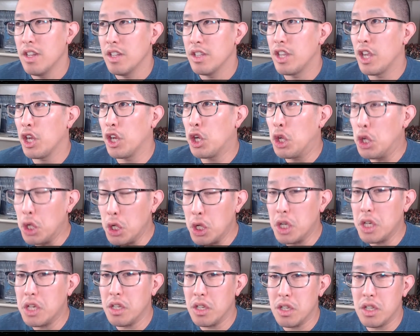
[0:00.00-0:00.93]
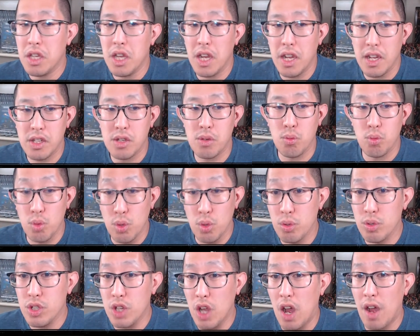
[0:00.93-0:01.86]
They could take
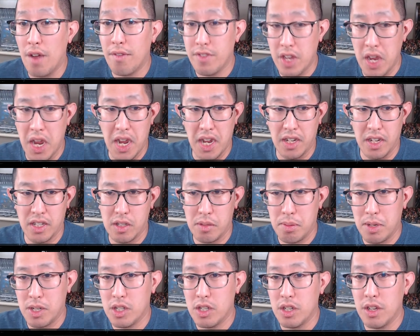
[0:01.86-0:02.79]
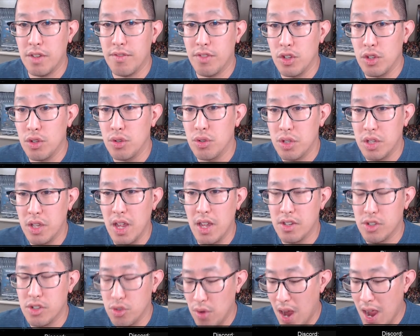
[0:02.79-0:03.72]
wounds off tanks, especially if you use
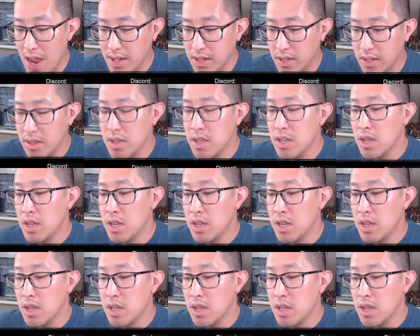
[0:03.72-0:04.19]
that strat,